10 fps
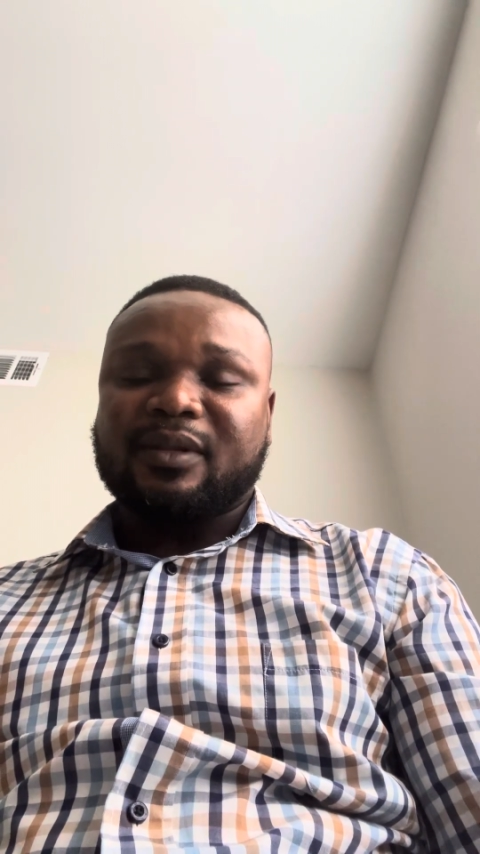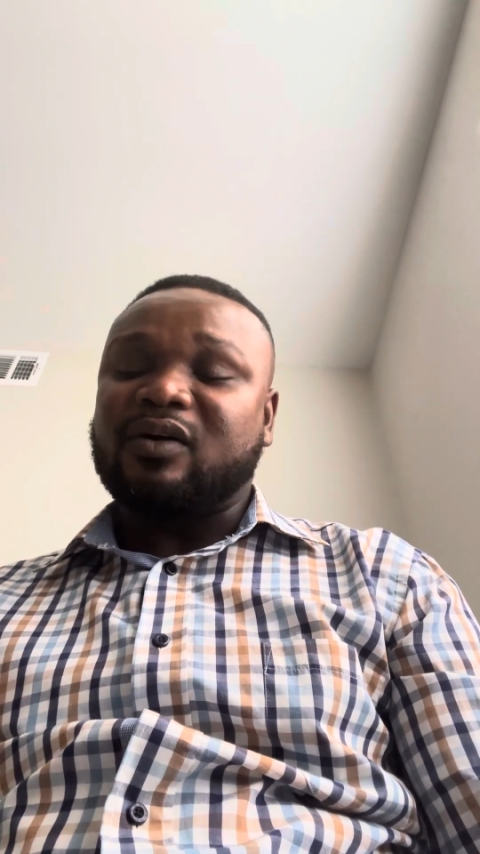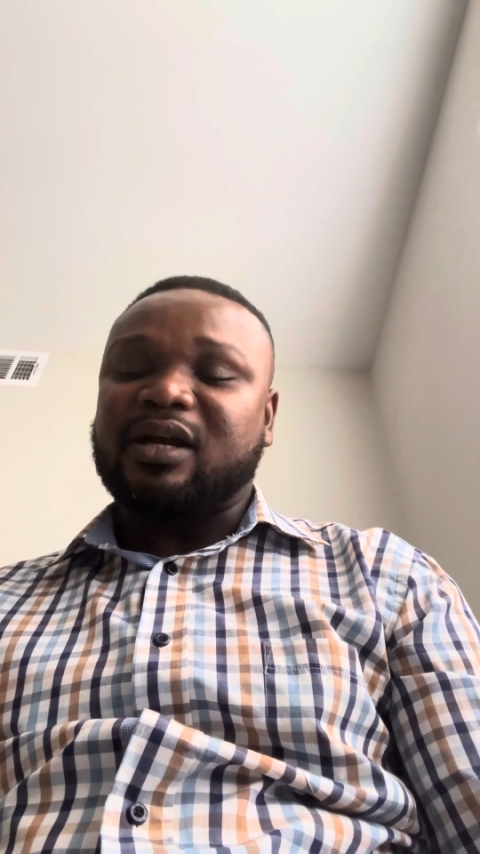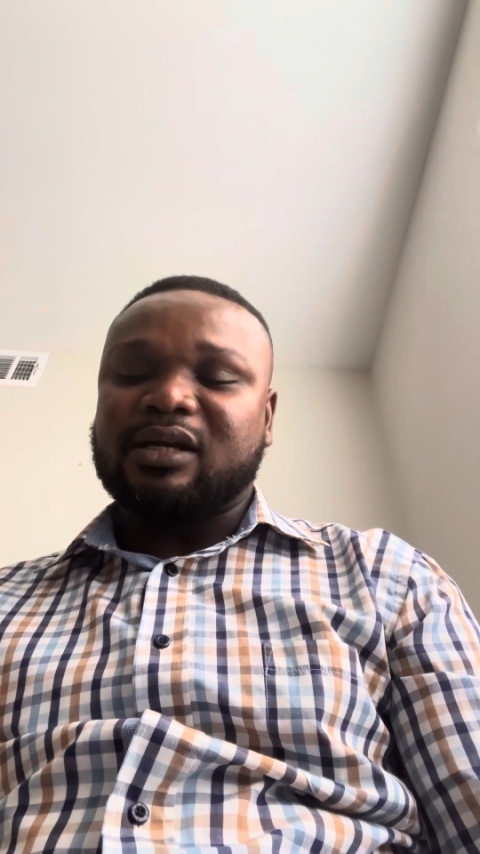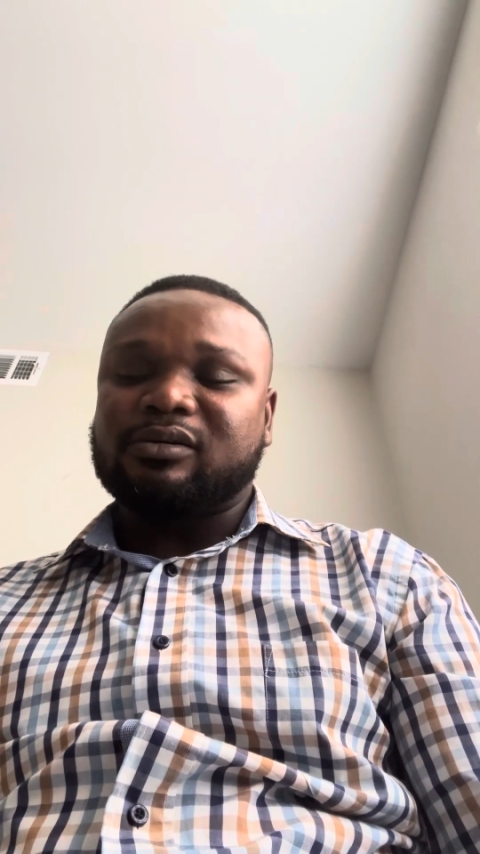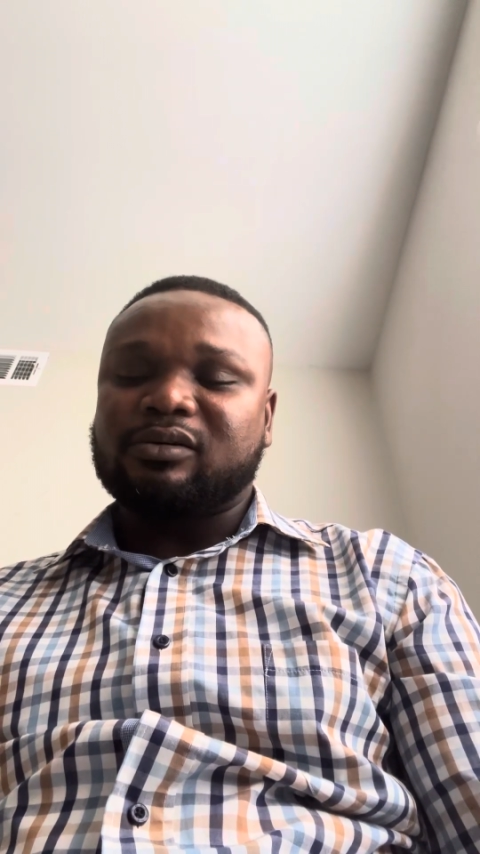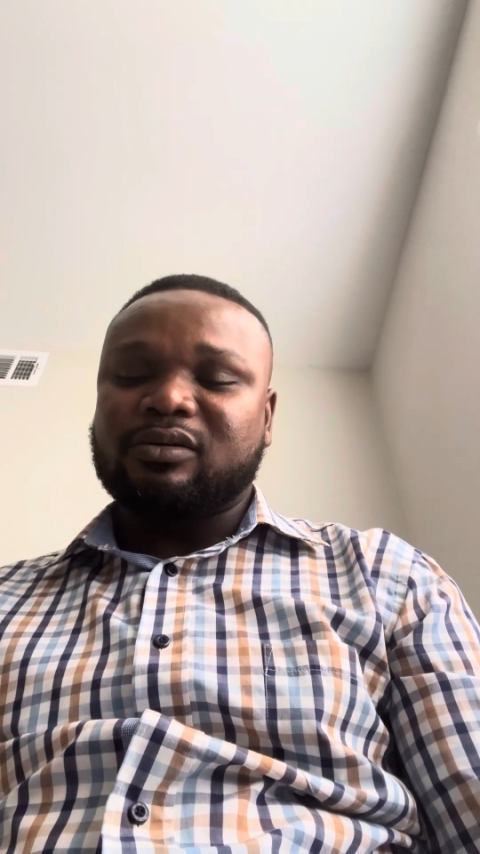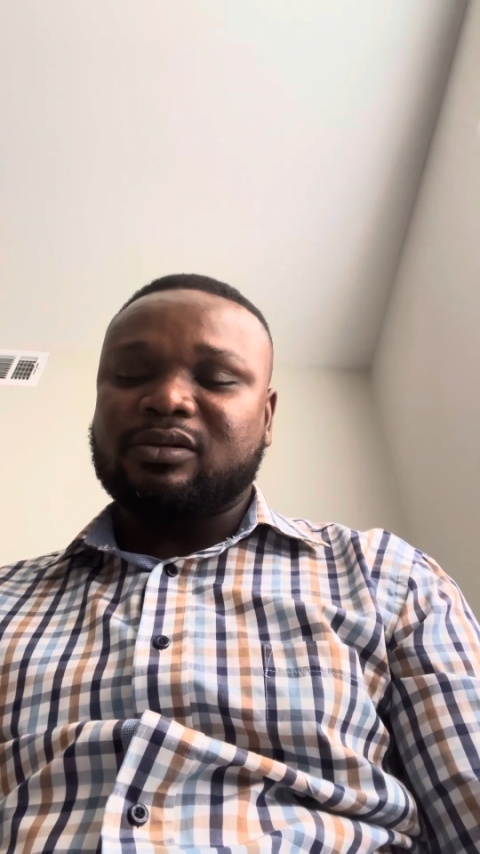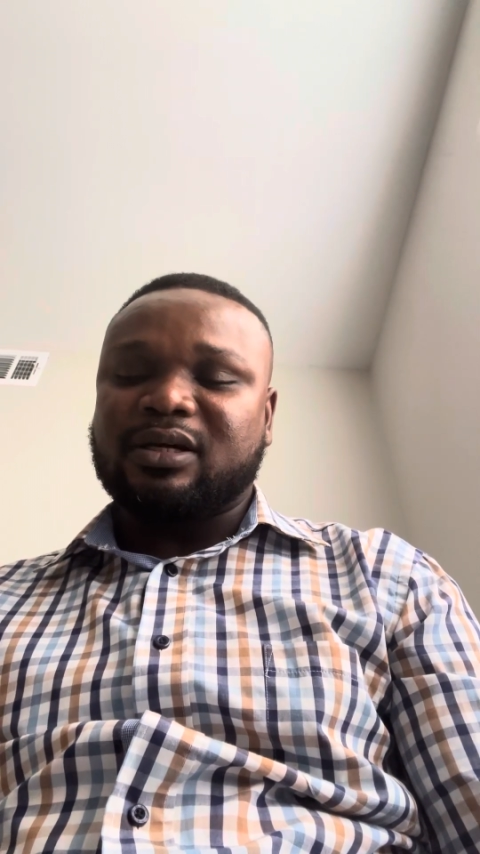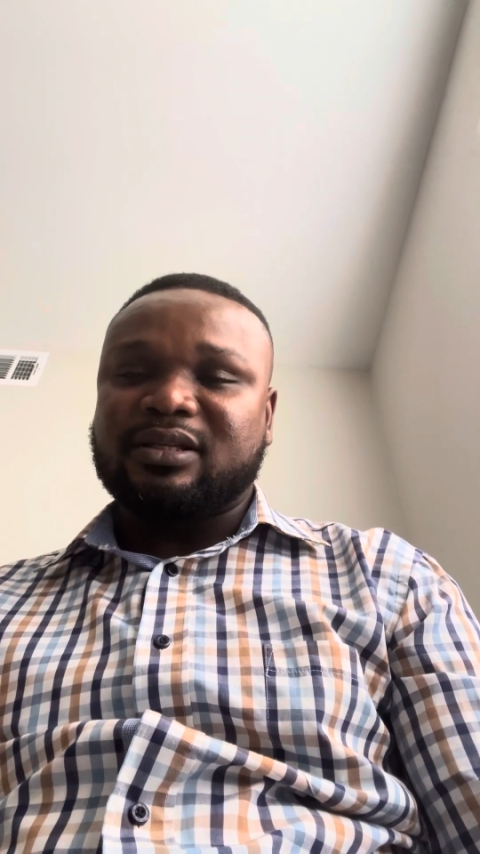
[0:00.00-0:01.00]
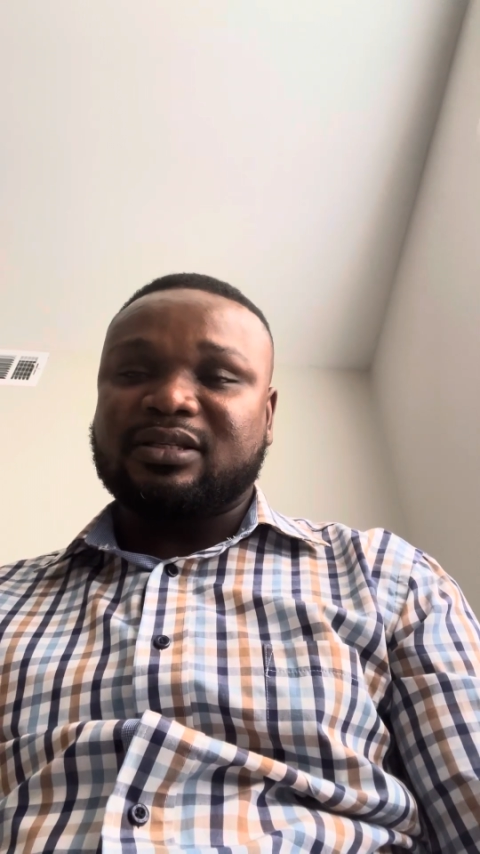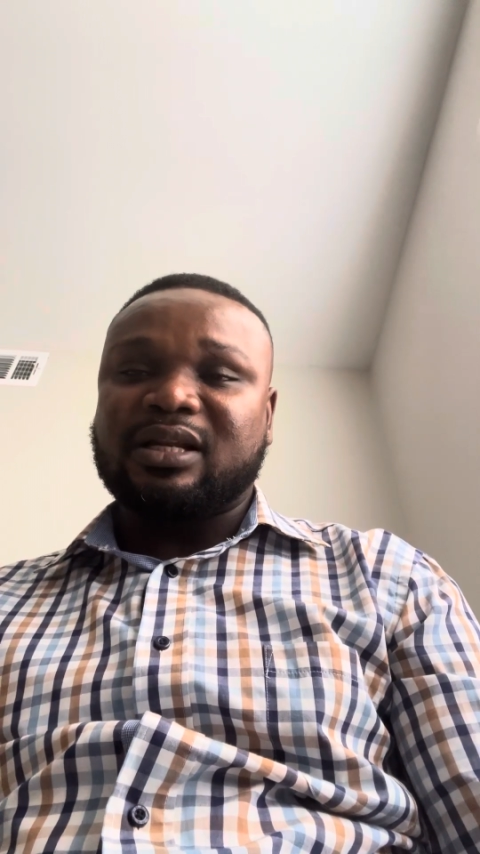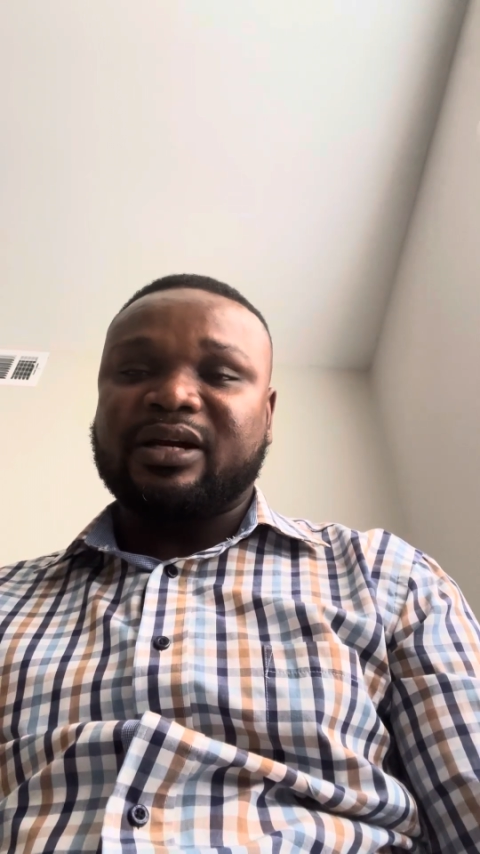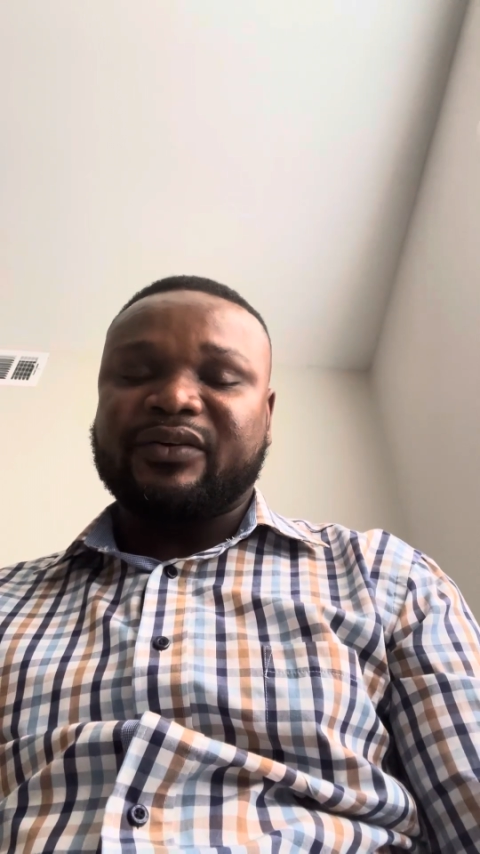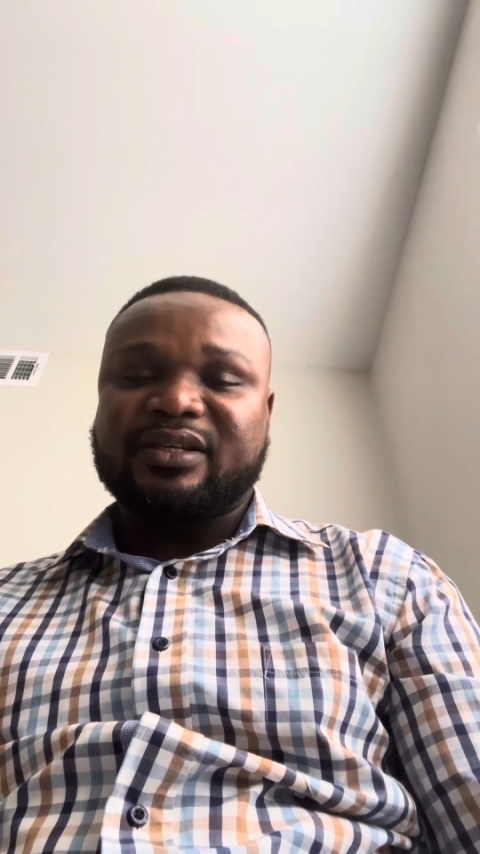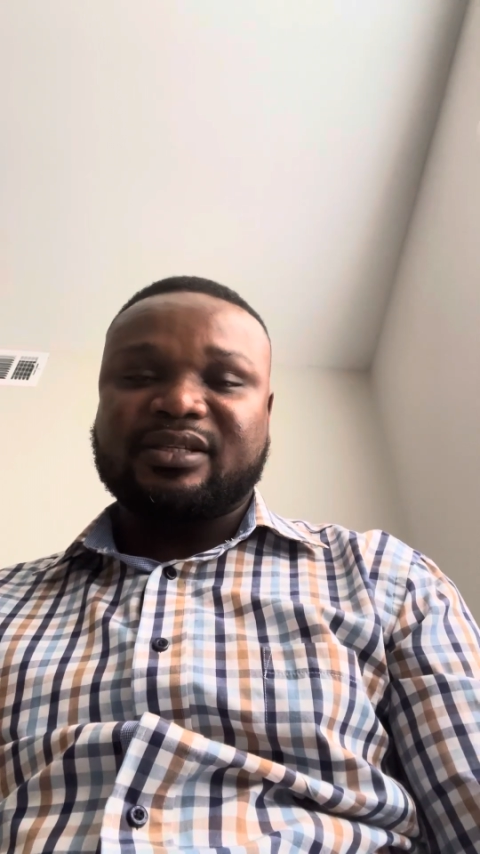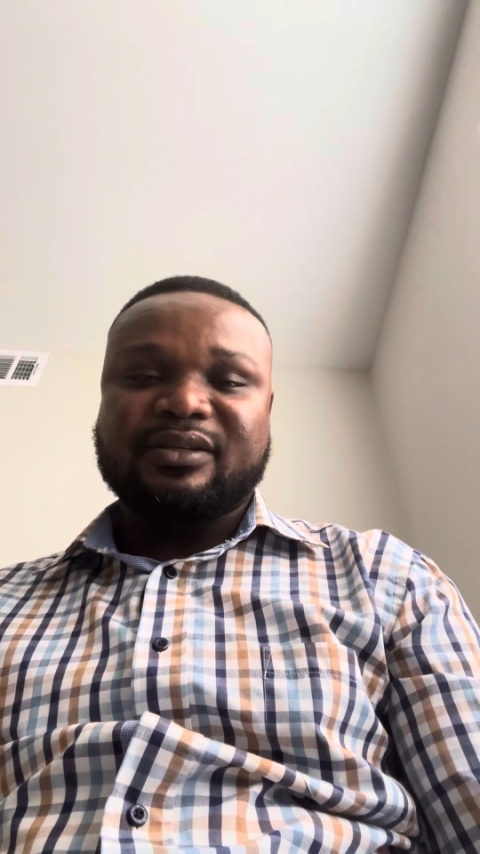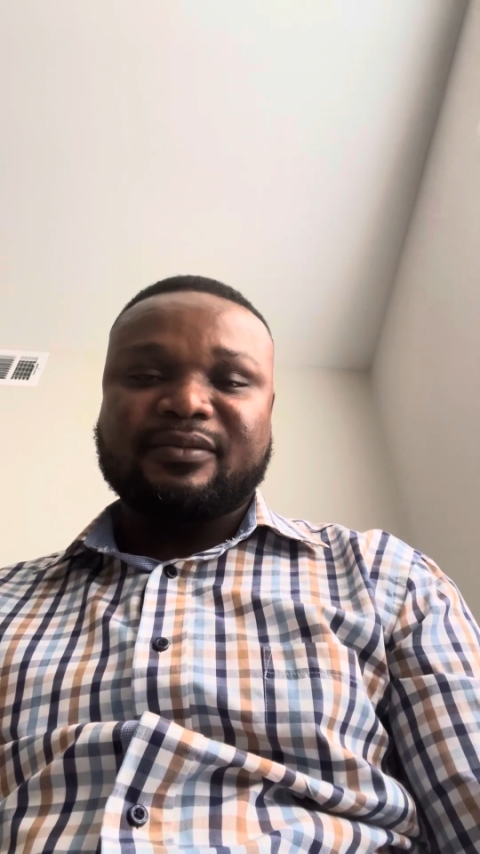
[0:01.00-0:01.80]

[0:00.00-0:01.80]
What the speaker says: or I can conclude that salaries